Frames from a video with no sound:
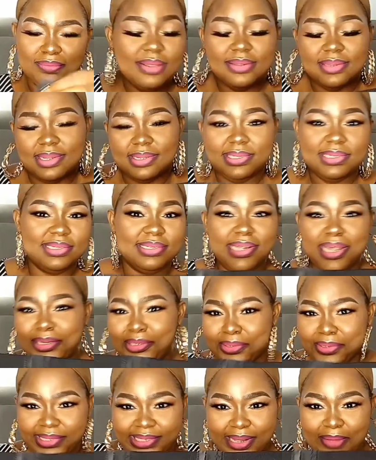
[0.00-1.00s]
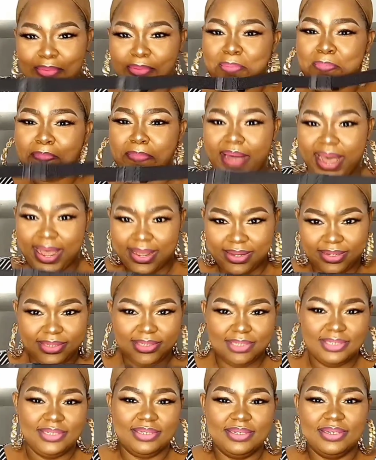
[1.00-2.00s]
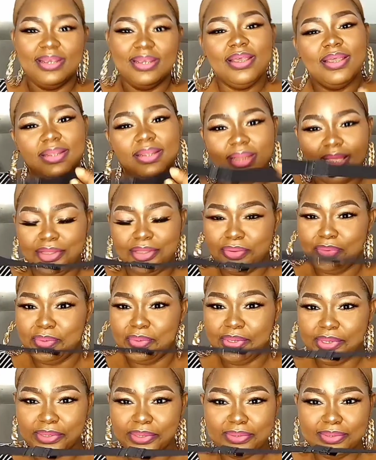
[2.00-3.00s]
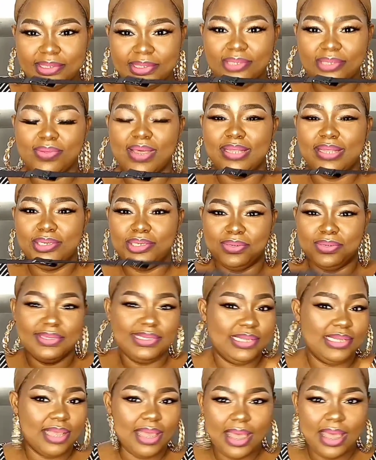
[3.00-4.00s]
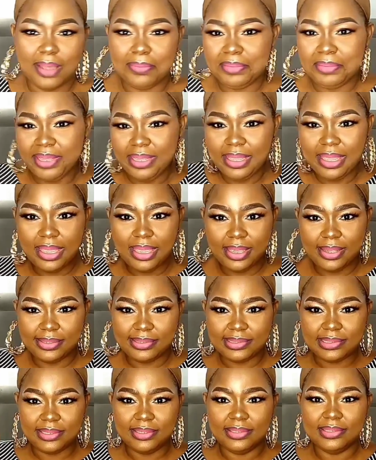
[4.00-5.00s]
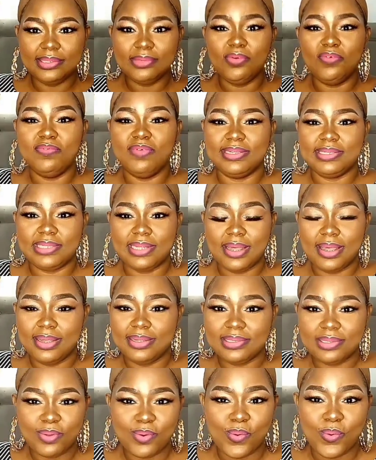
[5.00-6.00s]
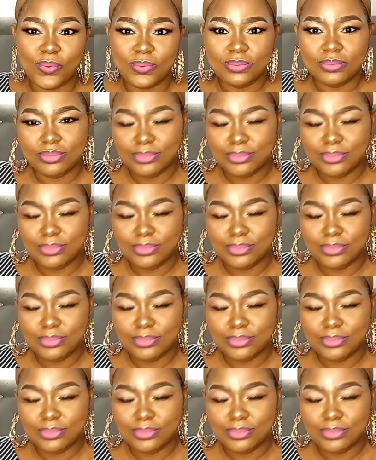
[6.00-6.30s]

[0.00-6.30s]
This is adjustable band that you use to adjust the cap in case it's oversized or